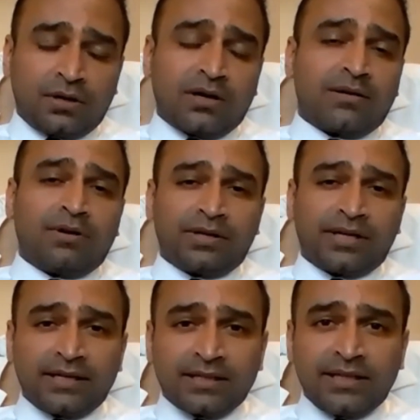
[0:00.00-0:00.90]
talk
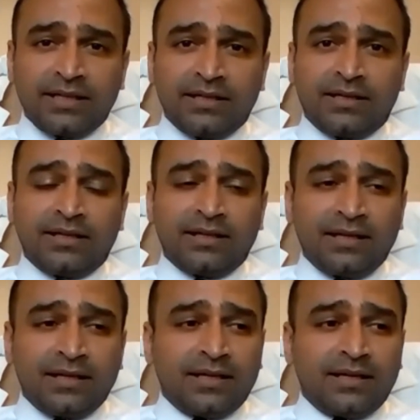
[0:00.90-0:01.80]
about it in a
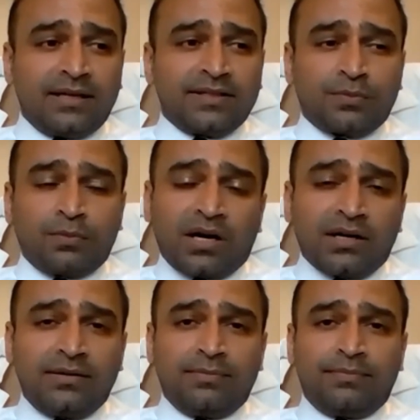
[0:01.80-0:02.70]

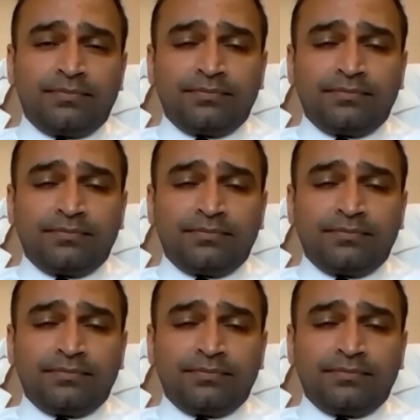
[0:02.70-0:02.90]
smart